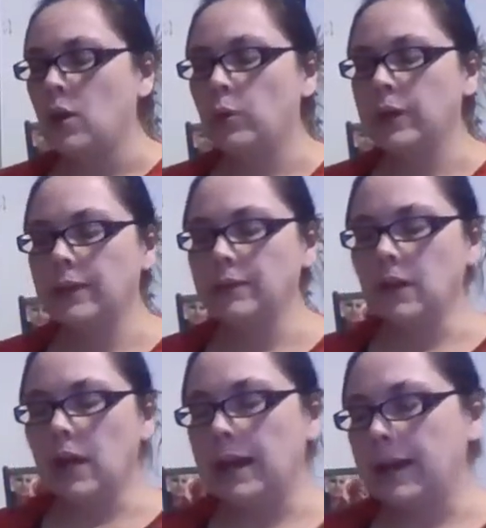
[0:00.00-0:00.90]

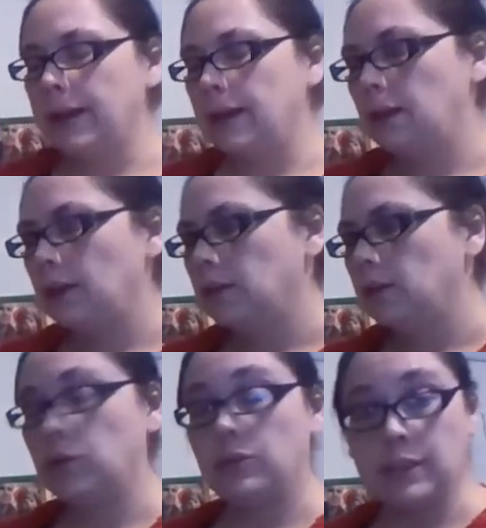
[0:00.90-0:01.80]
Whenever I
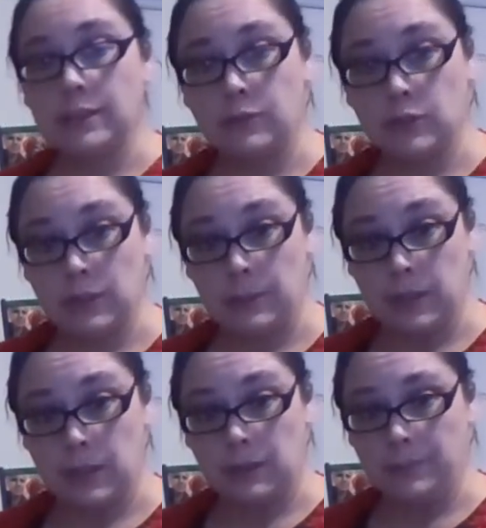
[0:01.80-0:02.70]
do this for
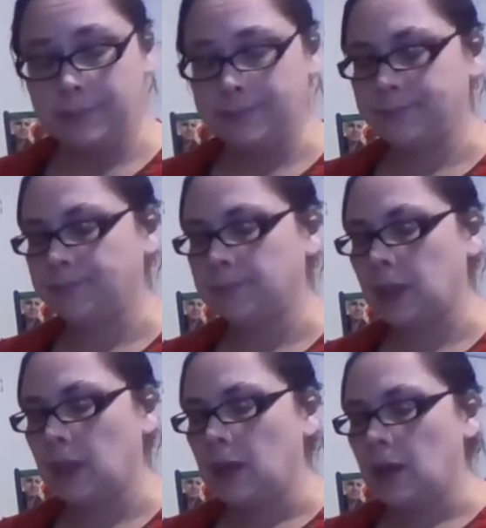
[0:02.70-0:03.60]
somebody,
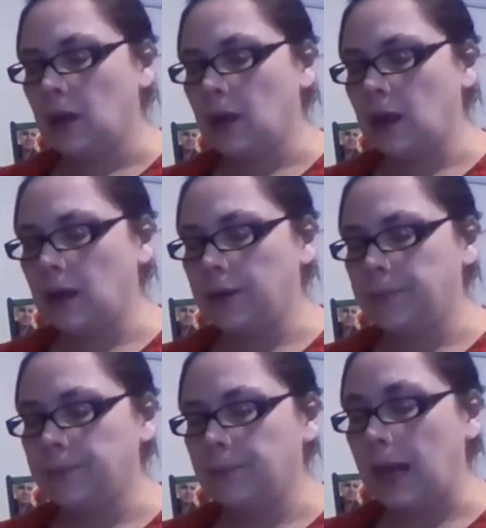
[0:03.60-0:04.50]

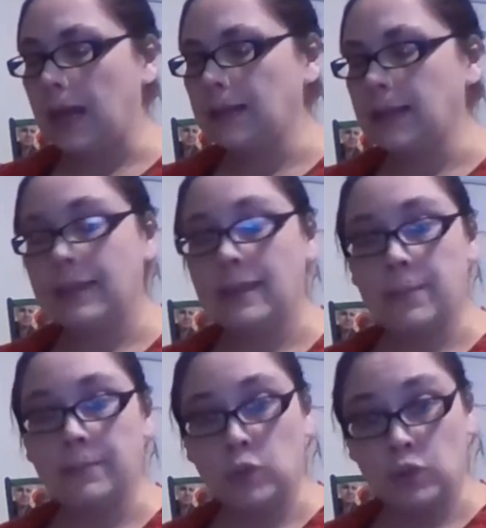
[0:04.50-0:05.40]
I let
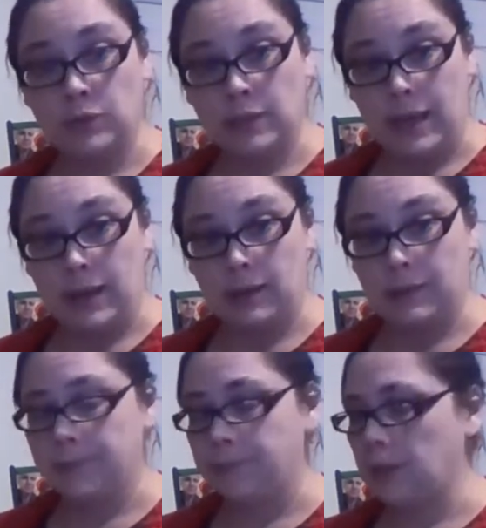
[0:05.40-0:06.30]
them choose the egg.
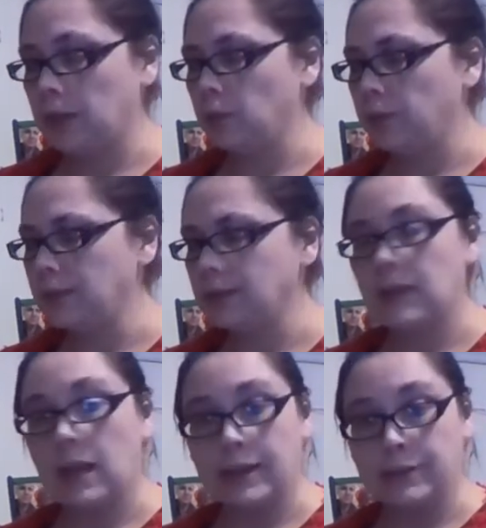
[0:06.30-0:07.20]
And the reason
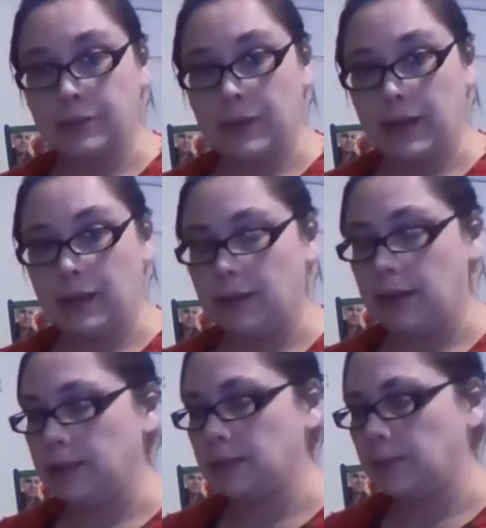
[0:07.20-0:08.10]
I do that
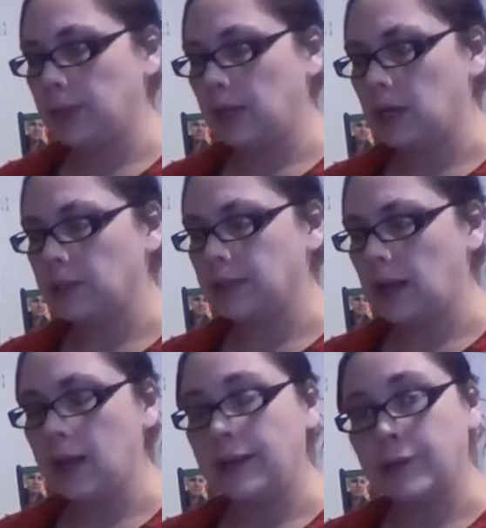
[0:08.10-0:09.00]
is because
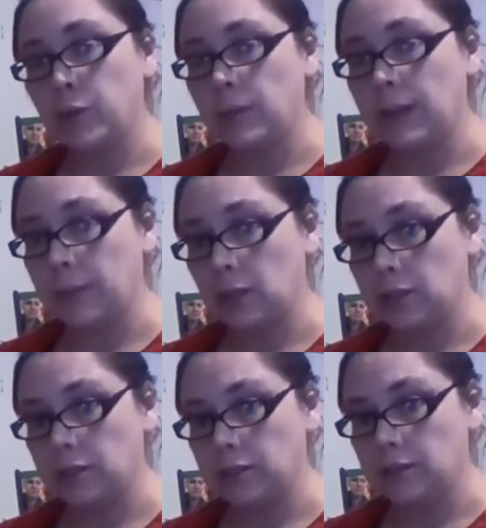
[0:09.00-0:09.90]
I know my
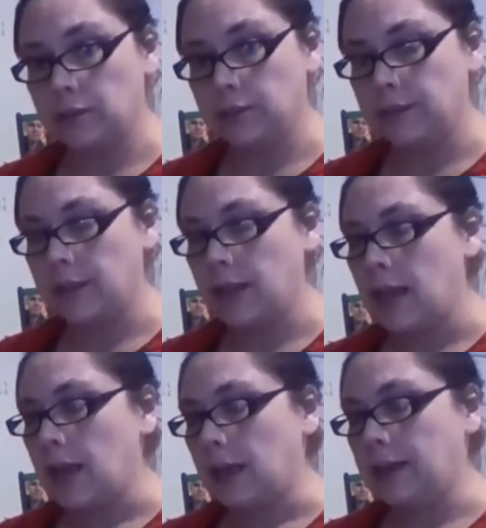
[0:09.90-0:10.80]
birds
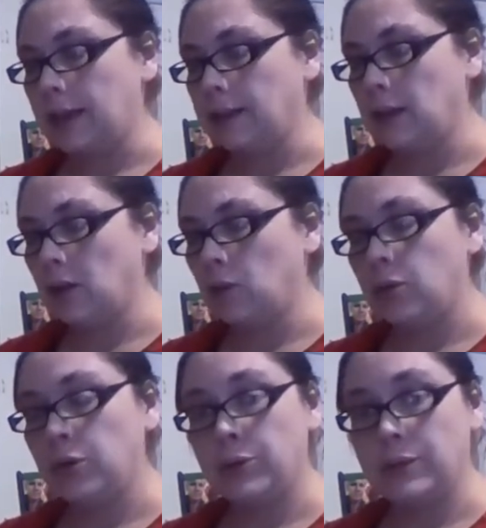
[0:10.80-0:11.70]
and I know
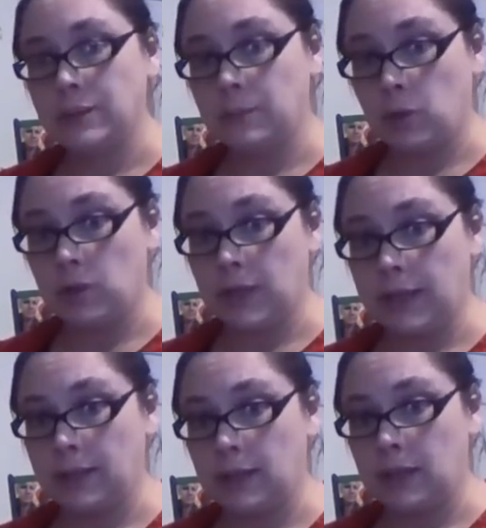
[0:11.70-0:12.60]
who is more
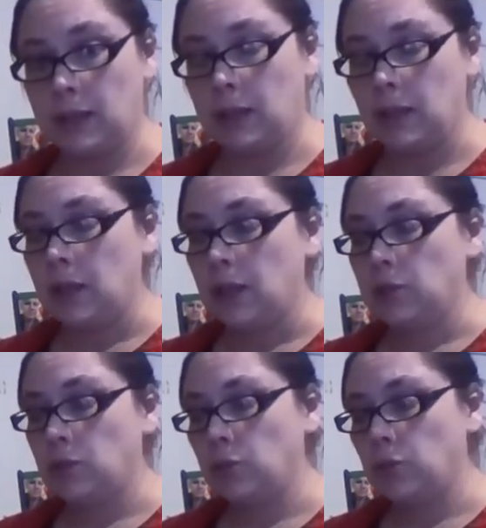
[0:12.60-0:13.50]
likely
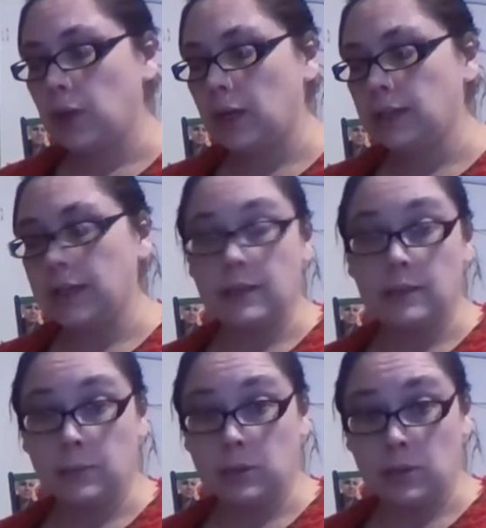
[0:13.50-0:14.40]
to lay a
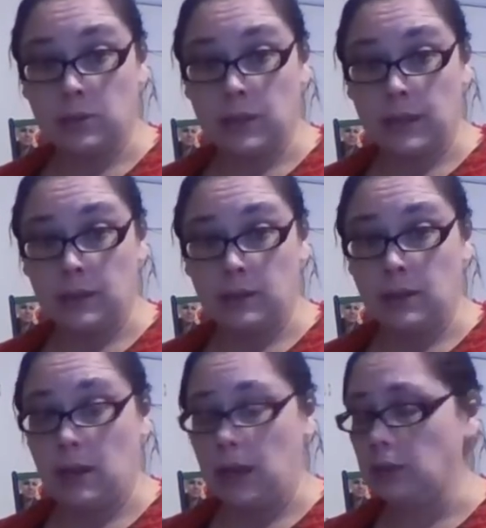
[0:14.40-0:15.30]
double yolked egg
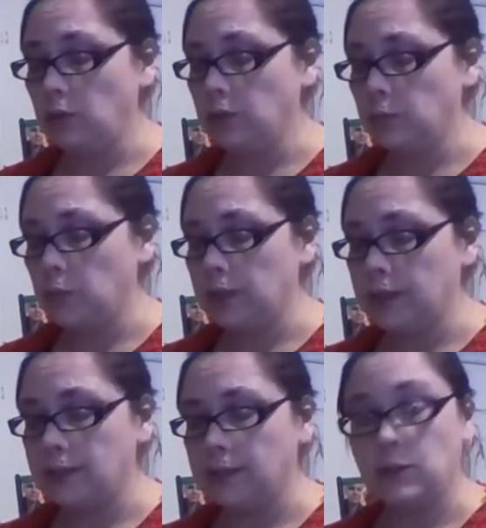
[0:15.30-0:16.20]
and who is more
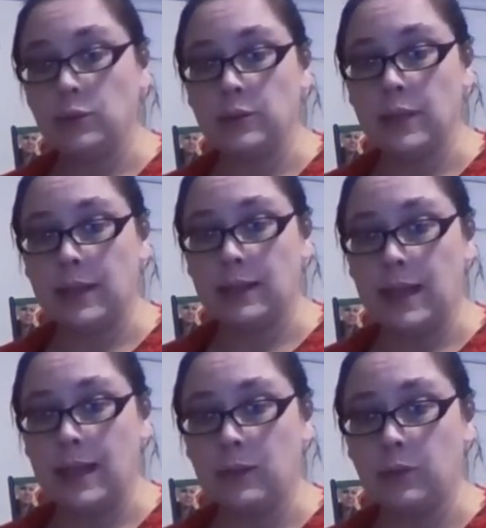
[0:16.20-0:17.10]
likely to lay an
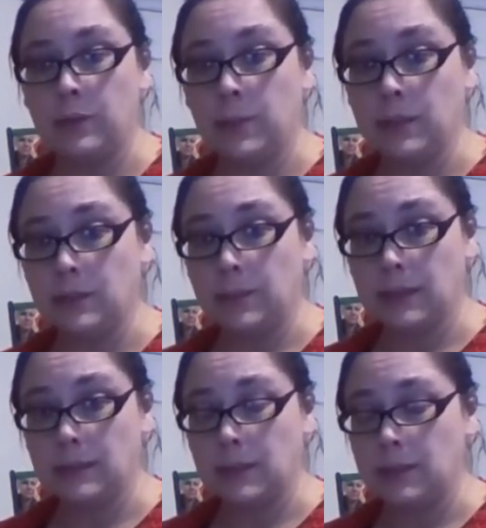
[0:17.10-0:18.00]
egg with blood
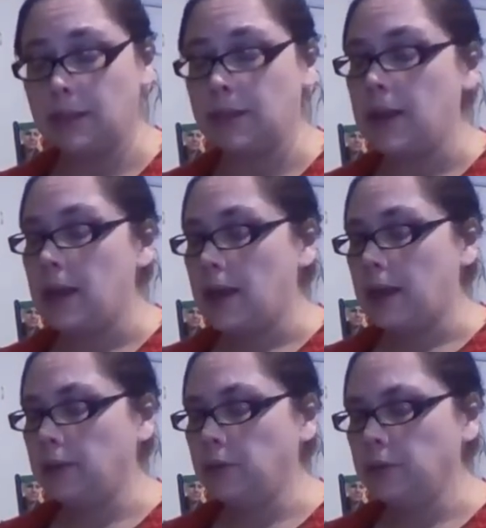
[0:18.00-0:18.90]
spots on it
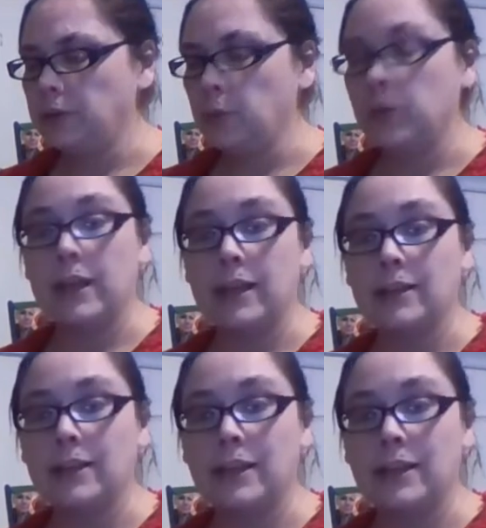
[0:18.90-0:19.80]
and who is more
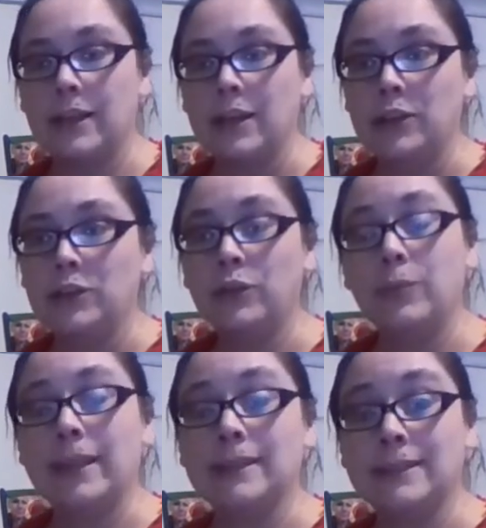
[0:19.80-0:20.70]
likely to have
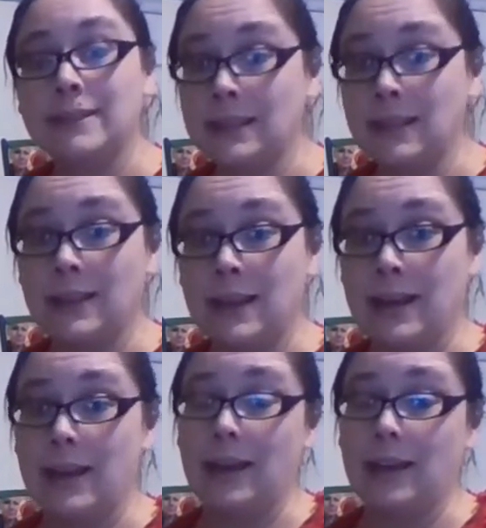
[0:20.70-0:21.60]
been sitting on that
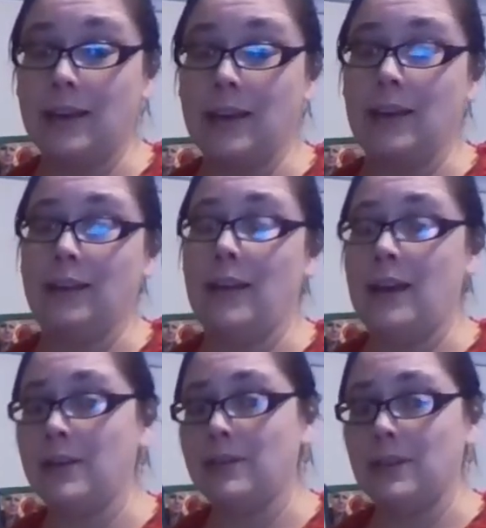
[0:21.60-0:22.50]
egg and
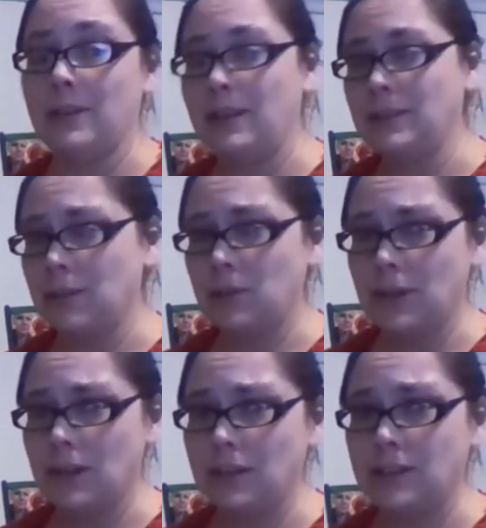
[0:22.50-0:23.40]
having things going
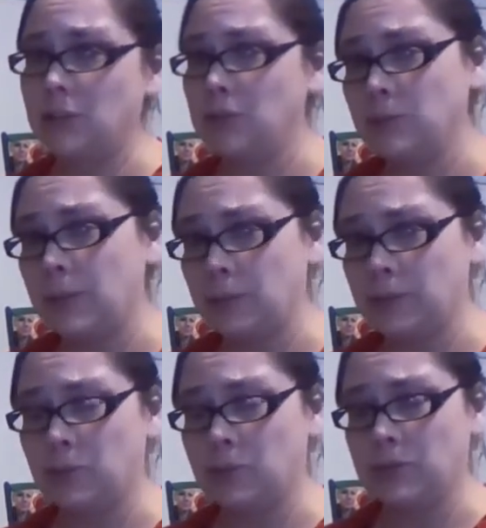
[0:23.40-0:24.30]
on and who's been with
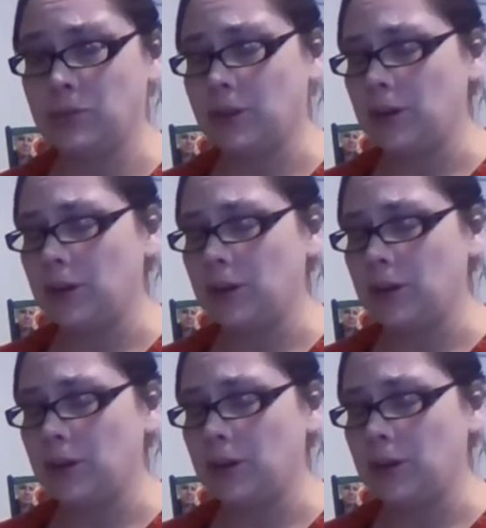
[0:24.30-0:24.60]
the rooster.